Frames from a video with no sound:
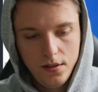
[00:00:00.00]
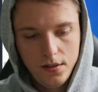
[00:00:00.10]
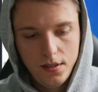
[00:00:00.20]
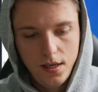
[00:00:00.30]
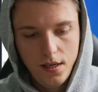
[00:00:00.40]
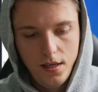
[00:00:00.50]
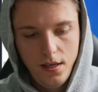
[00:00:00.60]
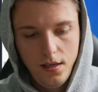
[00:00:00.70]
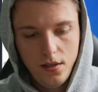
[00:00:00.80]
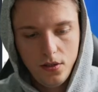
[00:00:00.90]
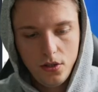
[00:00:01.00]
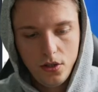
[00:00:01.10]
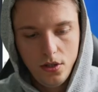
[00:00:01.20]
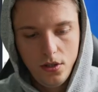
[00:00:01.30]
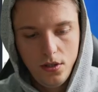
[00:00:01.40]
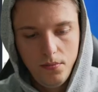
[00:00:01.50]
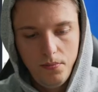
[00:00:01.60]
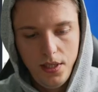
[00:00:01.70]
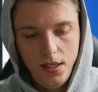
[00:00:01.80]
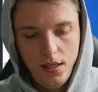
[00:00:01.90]
side should
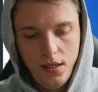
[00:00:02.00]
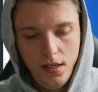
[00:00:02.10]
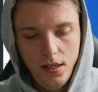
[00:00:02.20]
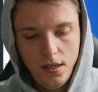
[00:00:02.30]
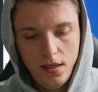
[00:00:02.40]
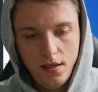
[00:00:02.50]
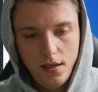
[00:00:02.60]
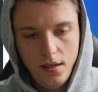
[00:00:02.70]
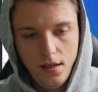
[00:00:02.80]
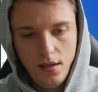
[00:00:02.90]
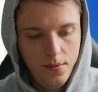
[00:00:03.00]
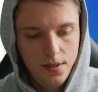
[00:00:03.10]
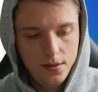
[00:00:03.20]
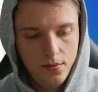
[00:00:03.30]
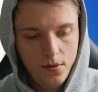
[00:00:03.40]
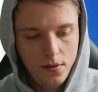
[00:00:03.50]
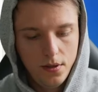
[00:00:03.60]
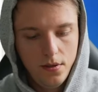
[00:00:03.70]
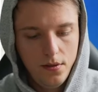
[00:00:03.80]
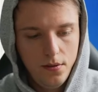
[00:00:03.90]
be, and so we'll
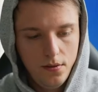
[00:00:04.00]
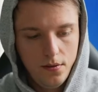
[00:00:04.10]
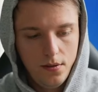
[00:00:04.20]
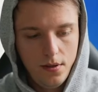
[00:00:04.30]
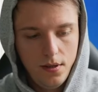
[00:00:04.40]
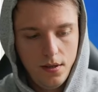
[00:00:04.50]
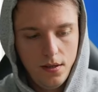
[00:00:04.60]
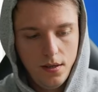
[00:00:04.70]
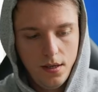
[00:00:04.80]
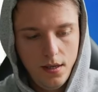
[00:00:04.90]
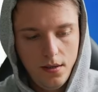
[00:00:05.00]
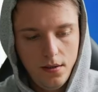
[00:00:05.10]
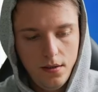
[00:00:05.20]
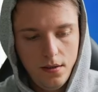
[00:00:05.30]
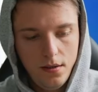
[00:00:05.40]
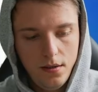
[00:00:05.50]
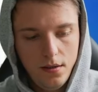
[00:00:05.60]
go header,